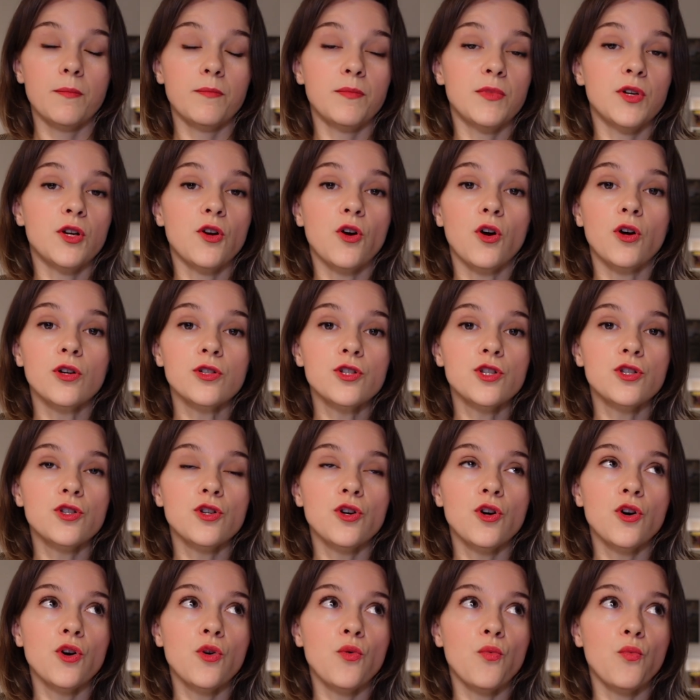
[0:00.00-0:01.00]
but
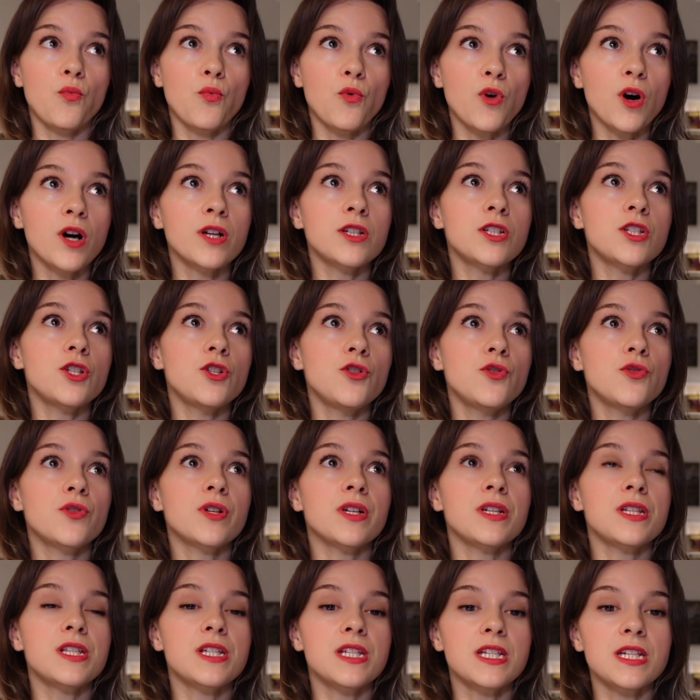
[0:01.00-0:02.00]
also what you
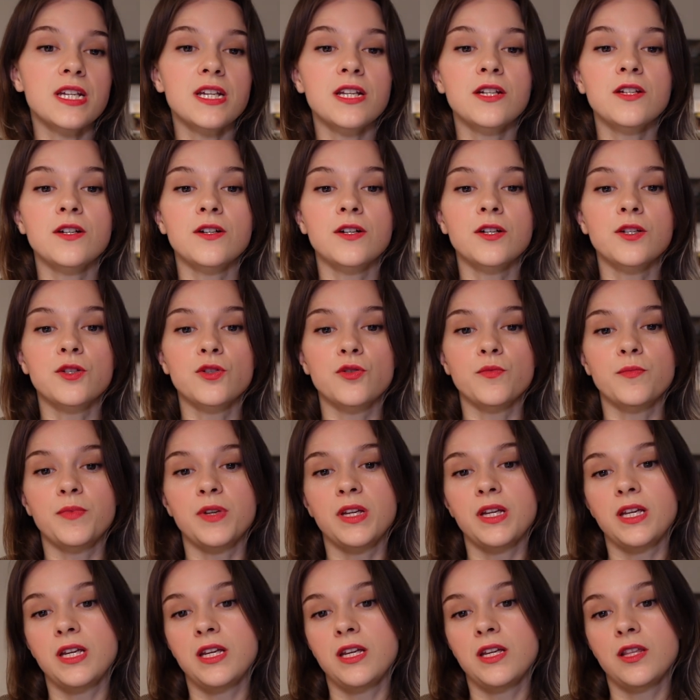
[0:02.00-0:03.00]
consider to
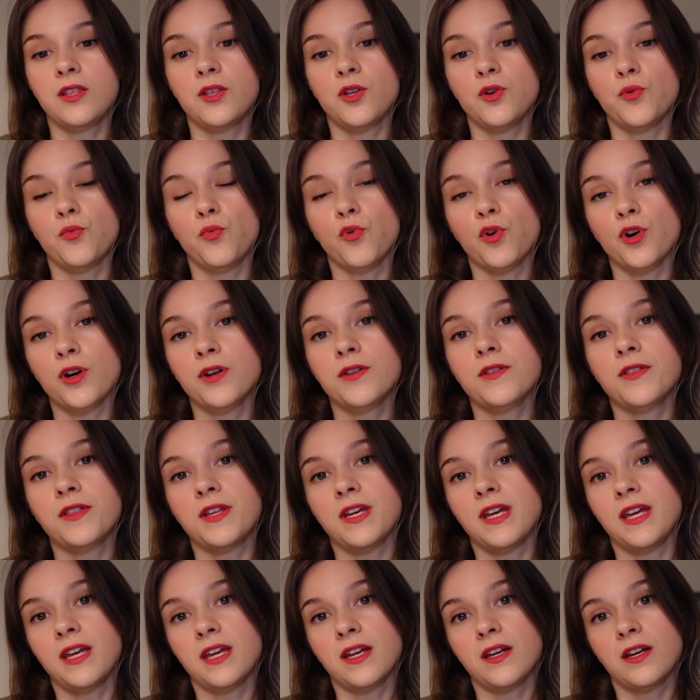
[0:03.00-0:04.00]
be the
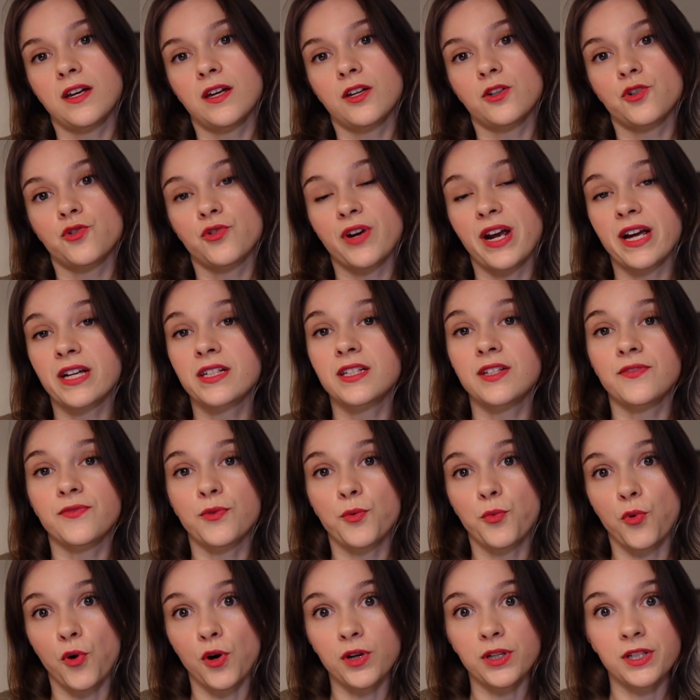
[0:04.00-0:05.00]
worthy, attractive
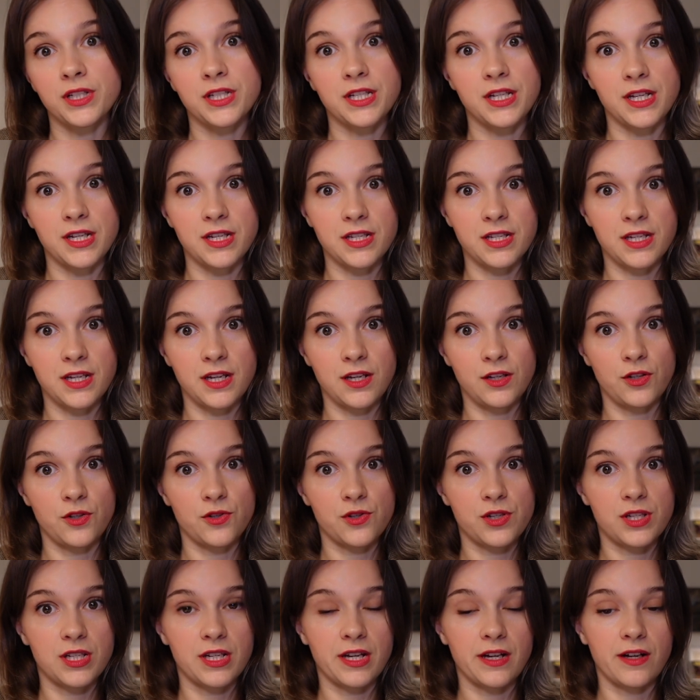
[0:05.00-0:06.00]
qualities in
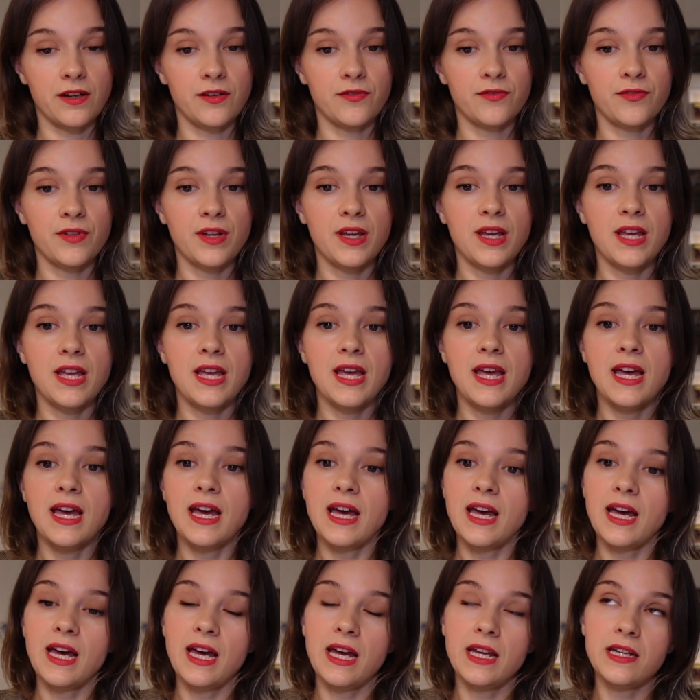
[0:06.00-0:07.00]
yourself.
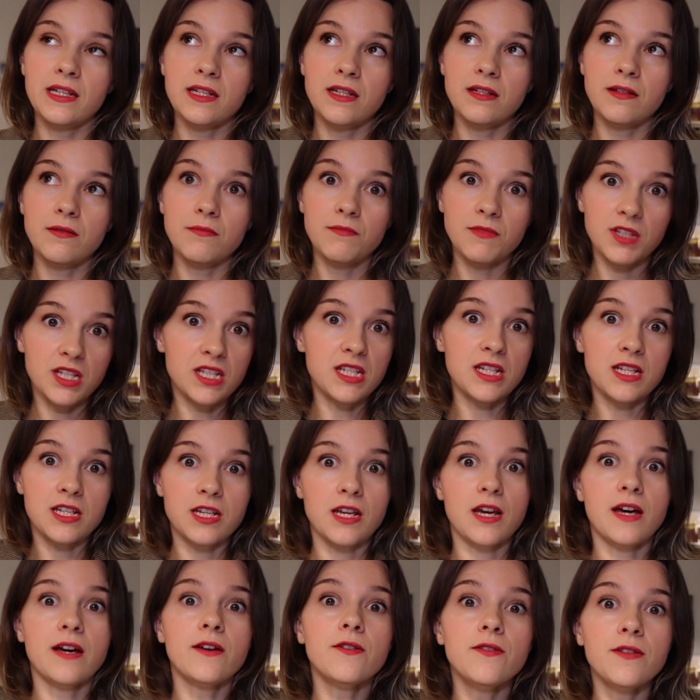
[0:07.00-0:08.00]
And this is
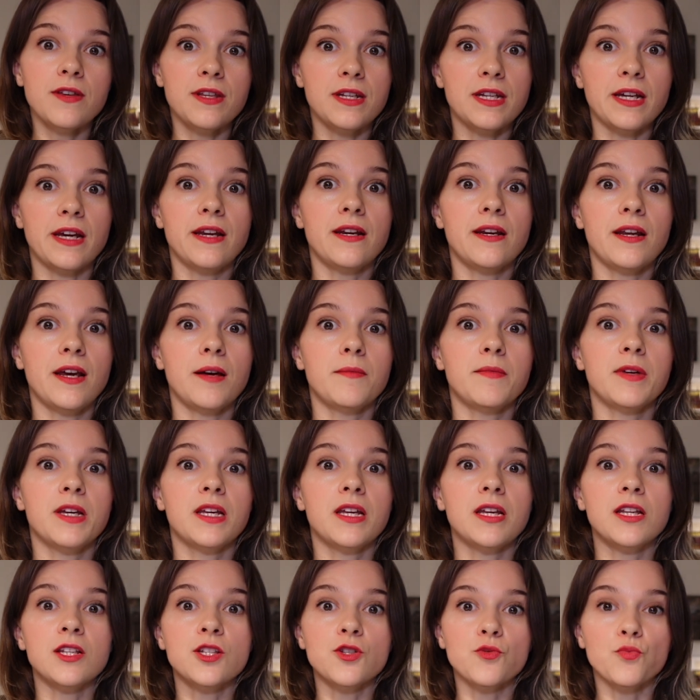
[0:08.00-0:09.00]
a healthy
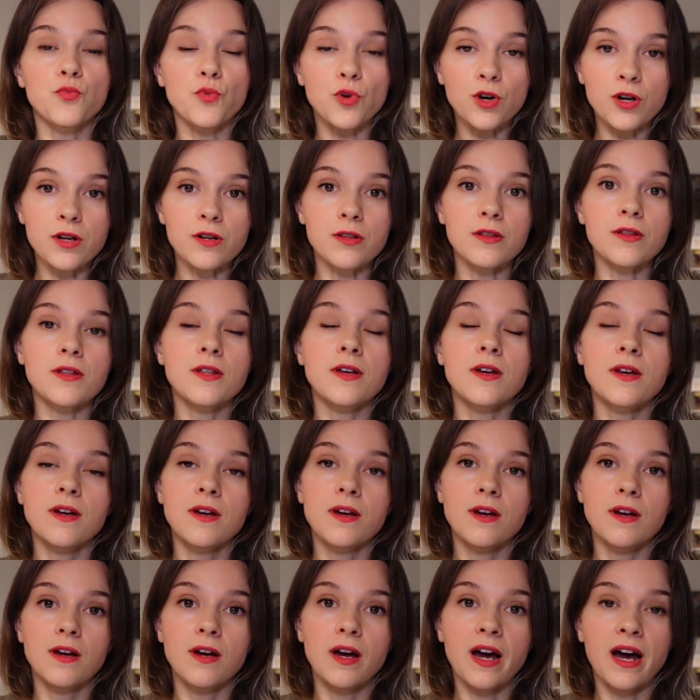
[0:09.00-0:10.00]
dynamic. It's worth
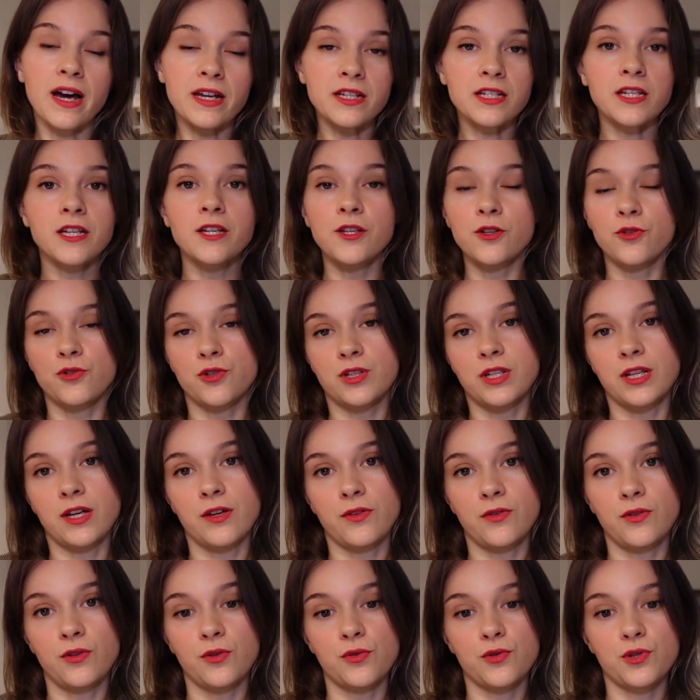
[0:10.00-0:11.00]
asking
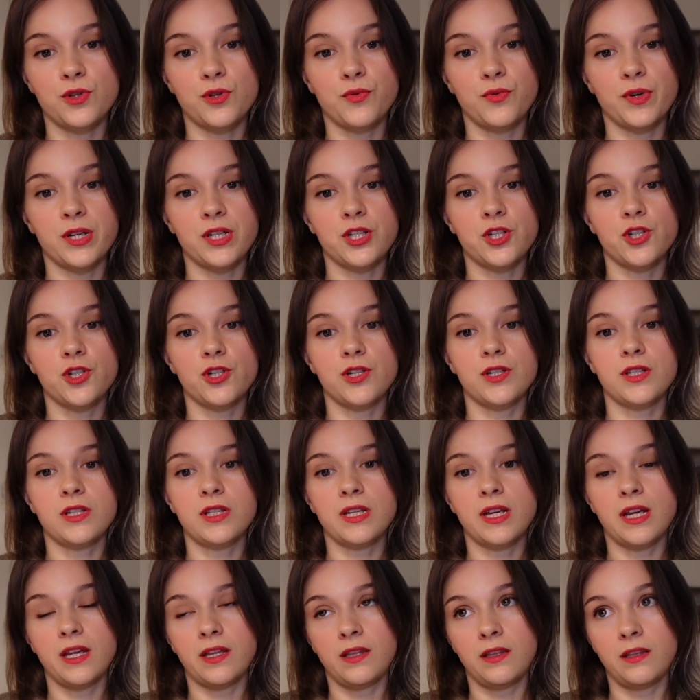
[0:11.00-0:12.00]
yourself those
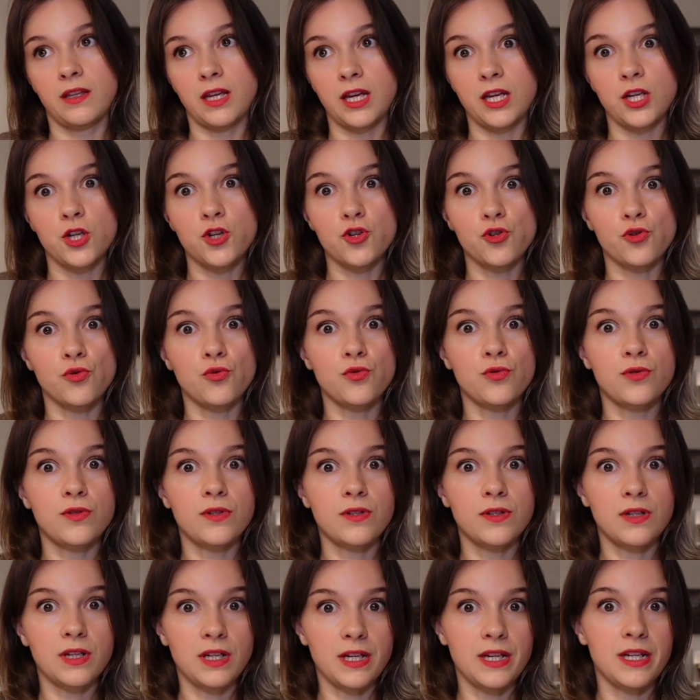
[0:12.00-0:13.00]
questions, and they should
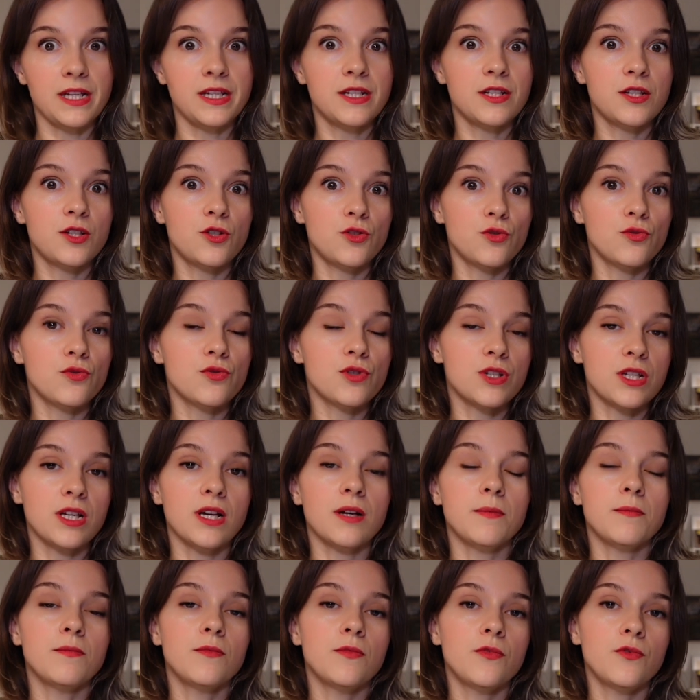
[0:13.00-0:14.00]
lead to
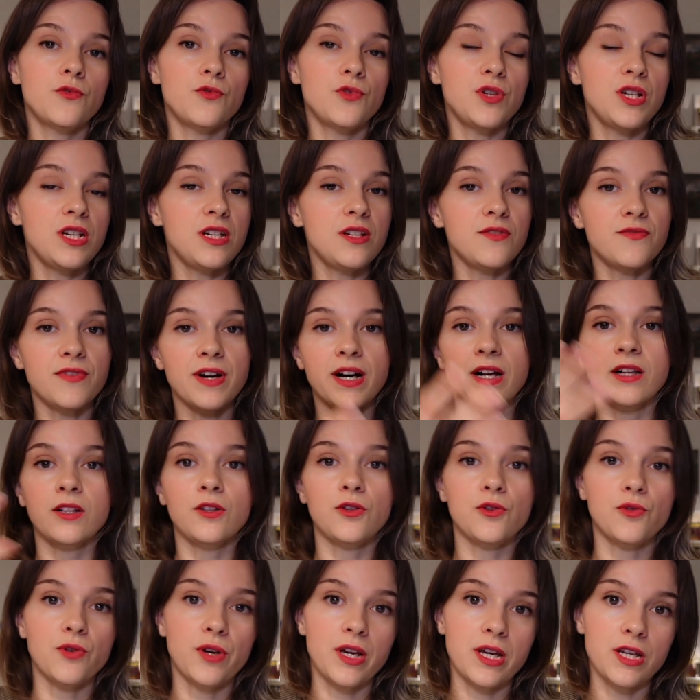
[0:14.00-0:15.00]
some
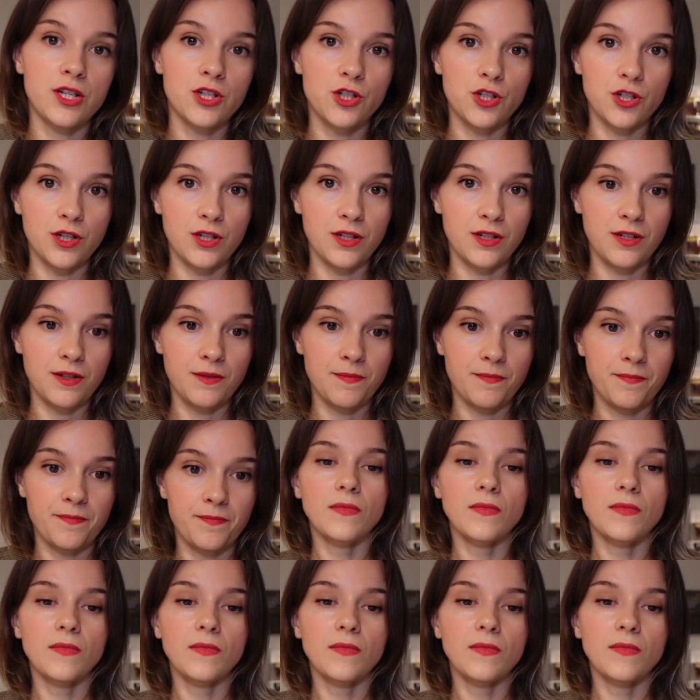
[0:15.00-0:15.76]
reevaluation.